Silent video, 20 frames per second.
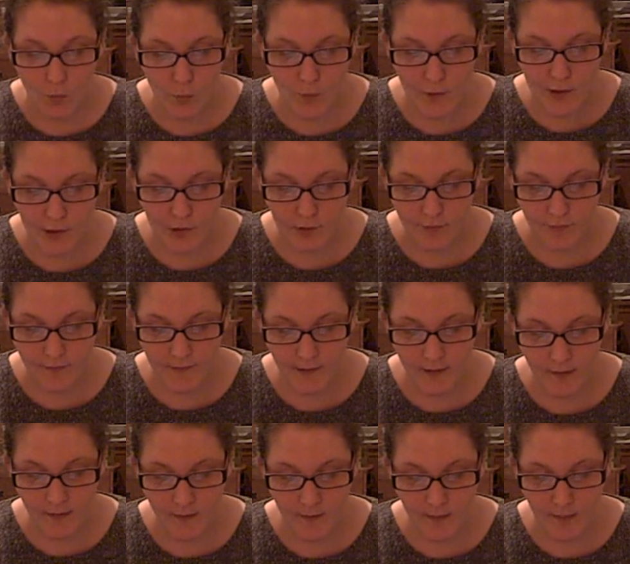When you
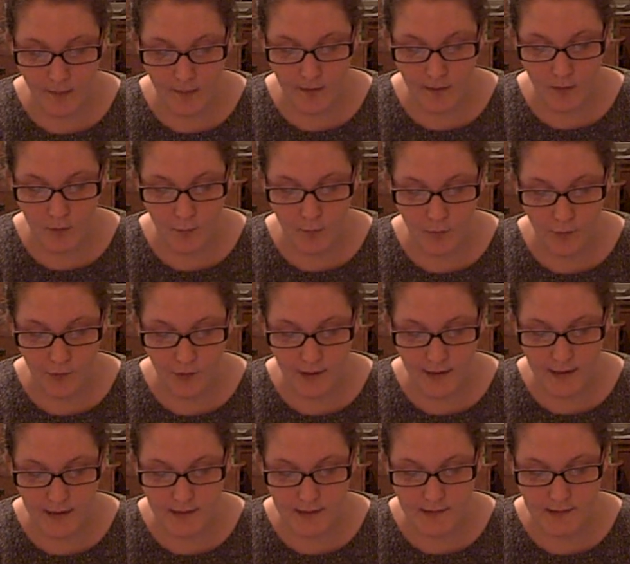feel a little
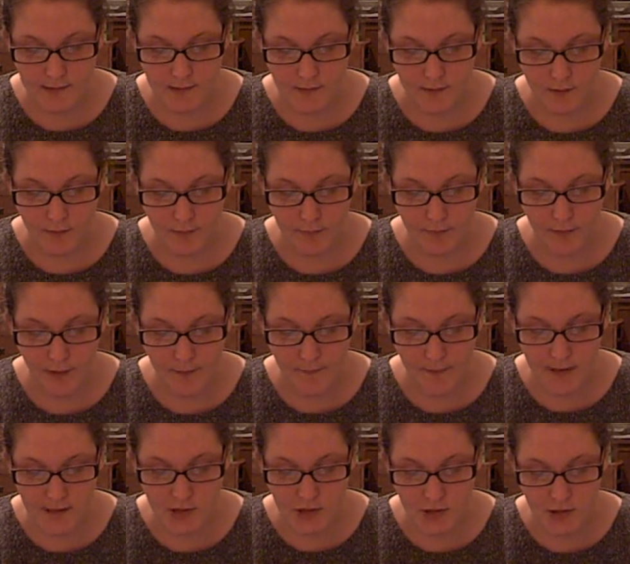breeze
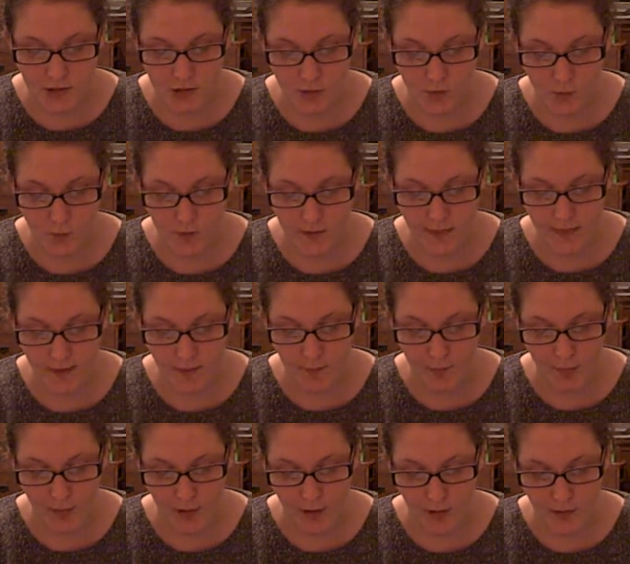from a gentle wind
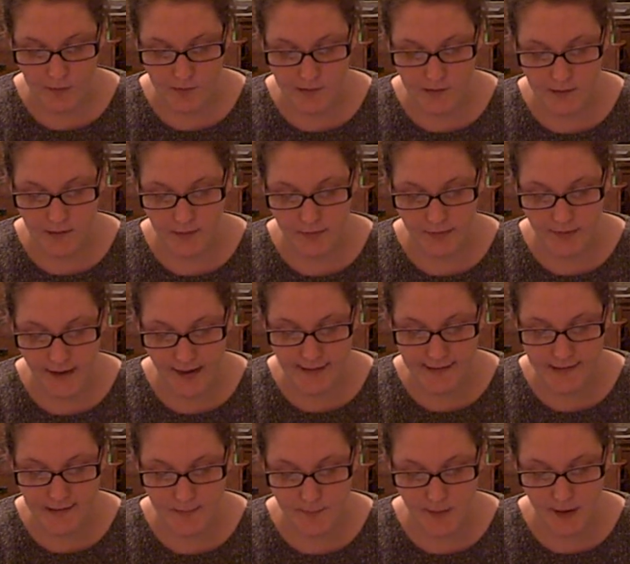that blows,
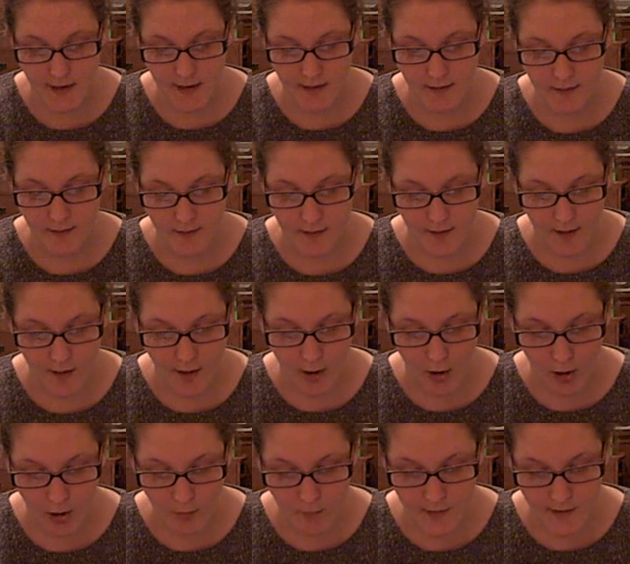that's me,
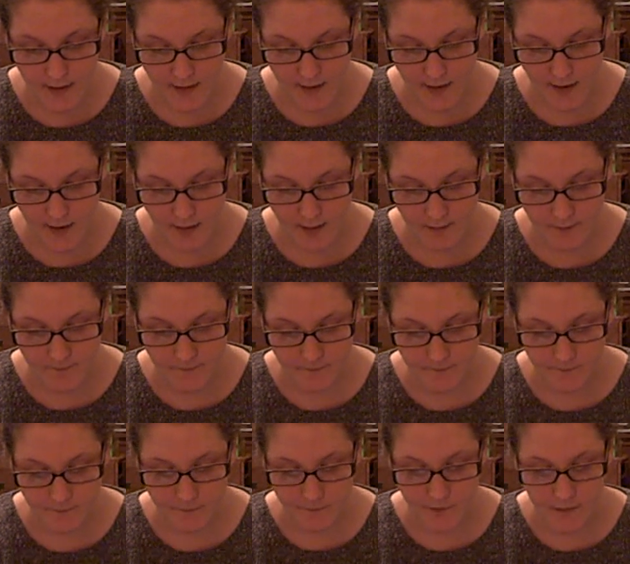I'll be there
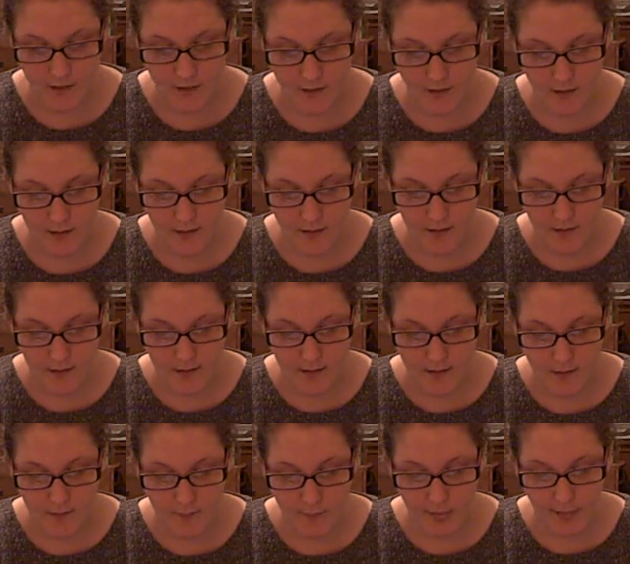
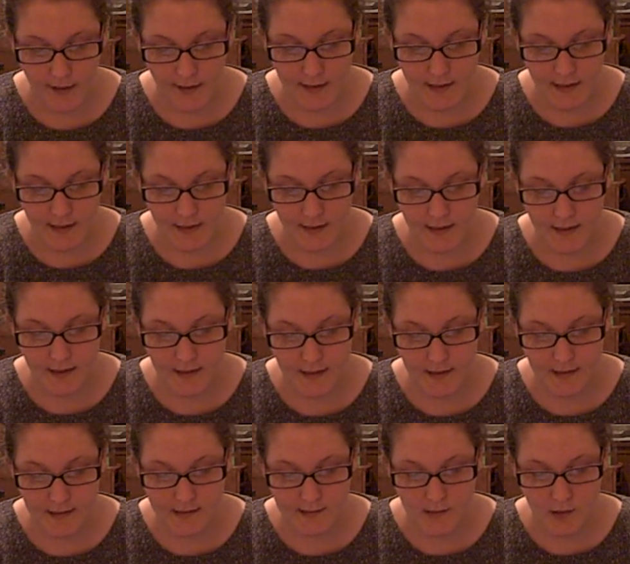planting a
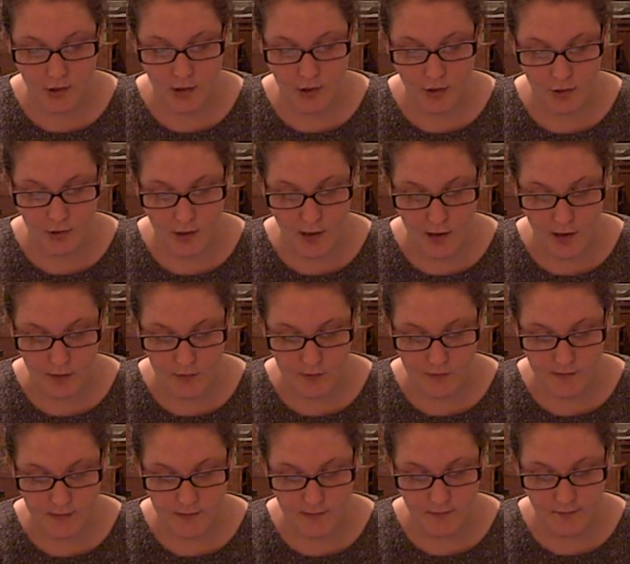kiss on your
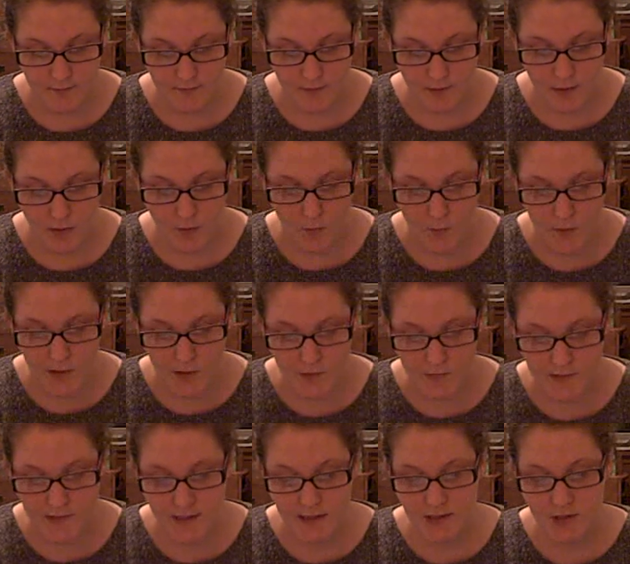nose. When
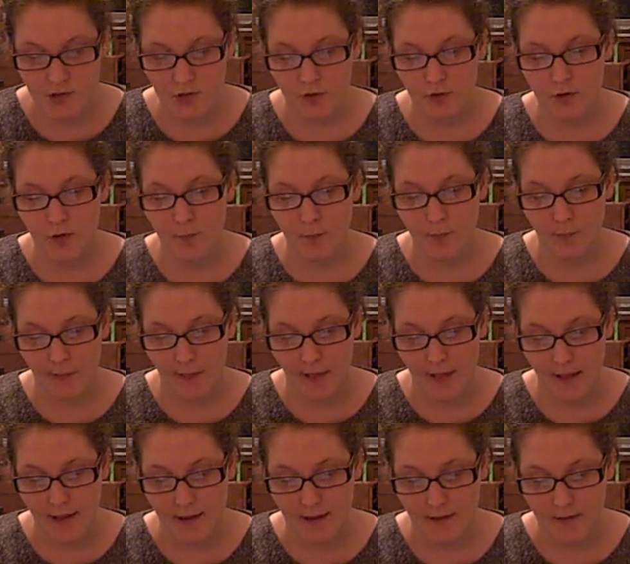you see children
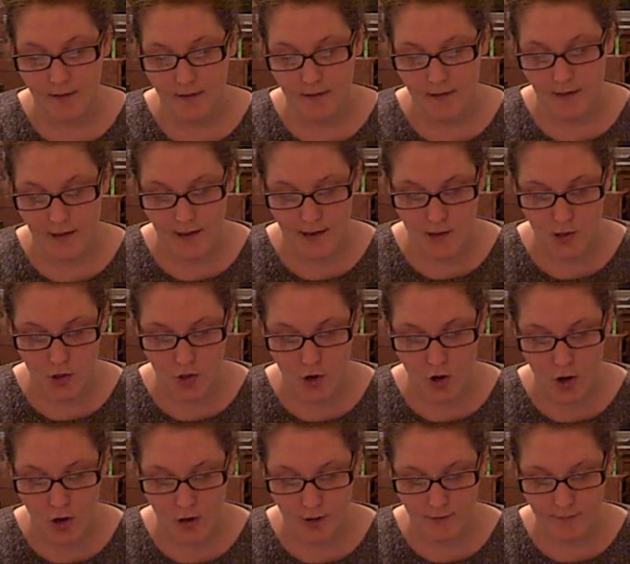playing and your
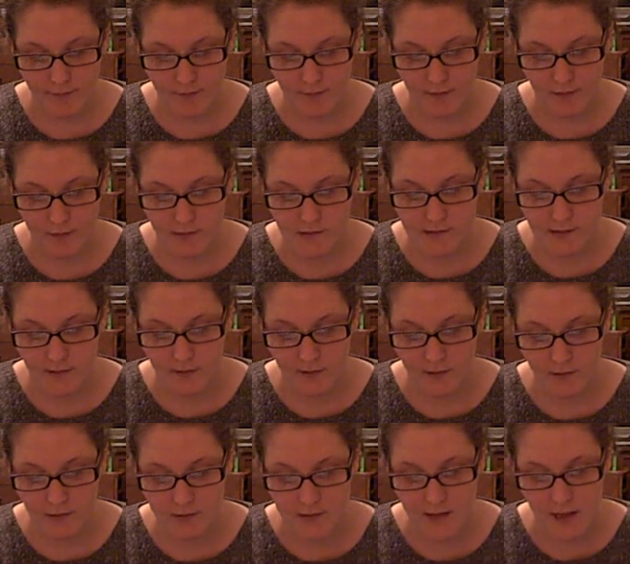heart feels a
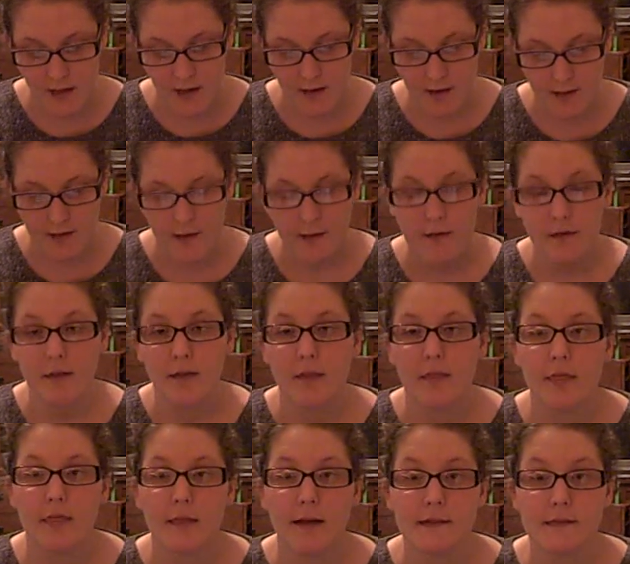little tug,
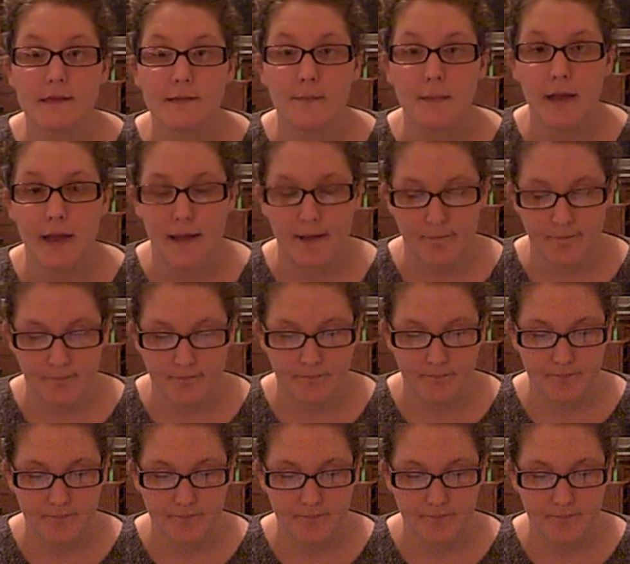that's me.